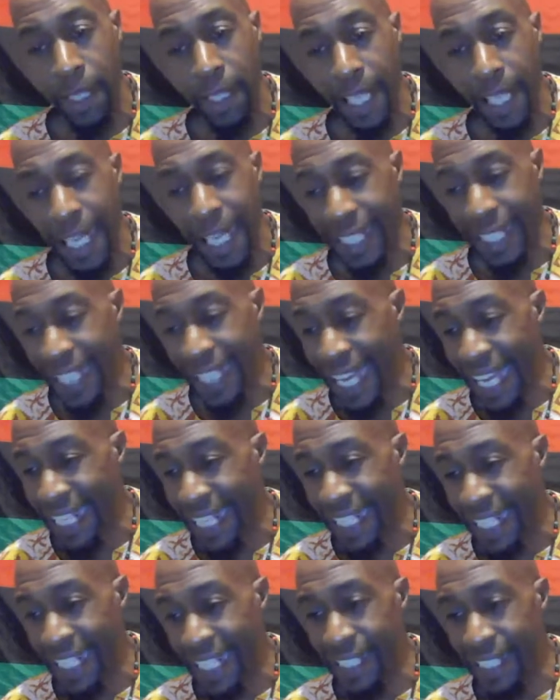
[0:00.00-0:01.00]
And that
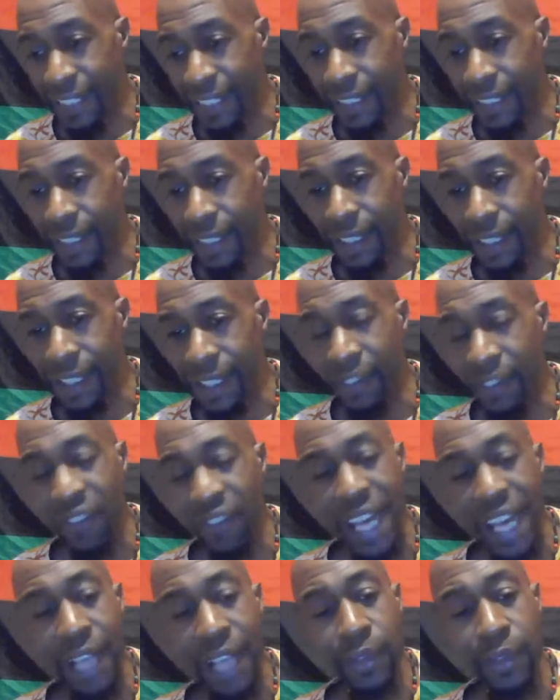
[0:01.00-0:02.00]
is the
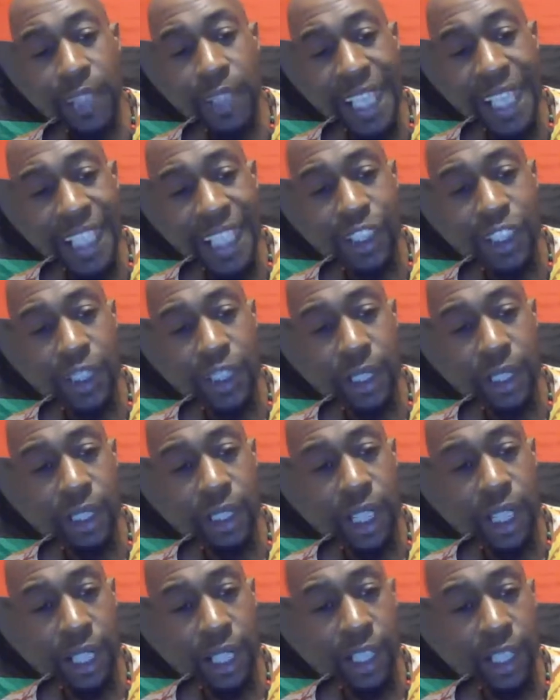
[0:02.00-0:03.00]
foundation
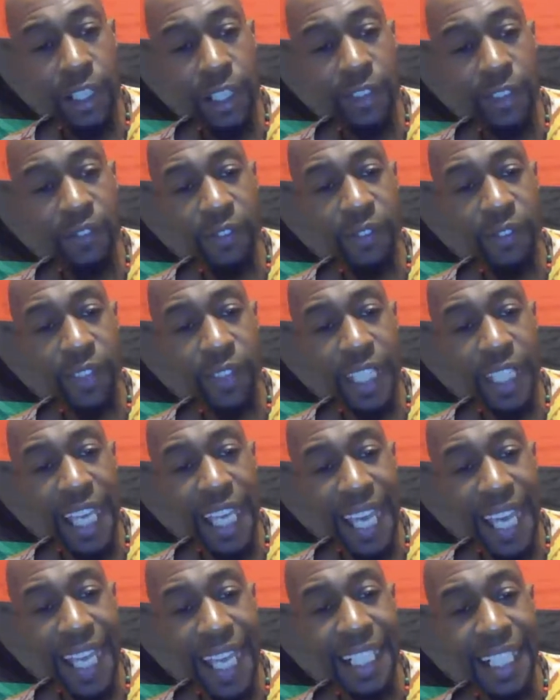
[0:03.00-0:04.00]
of
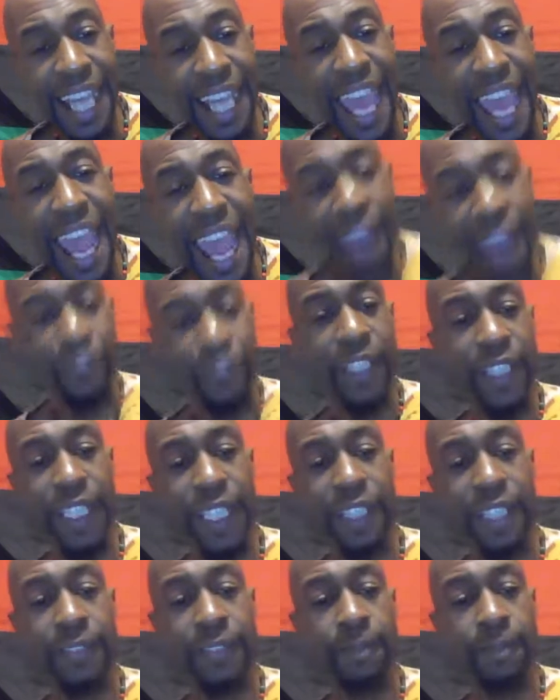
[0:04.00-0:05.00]
an
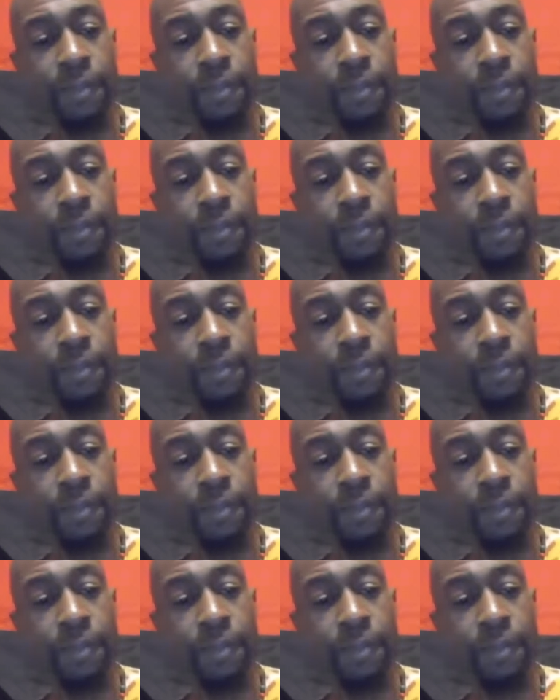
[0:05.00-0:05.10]
African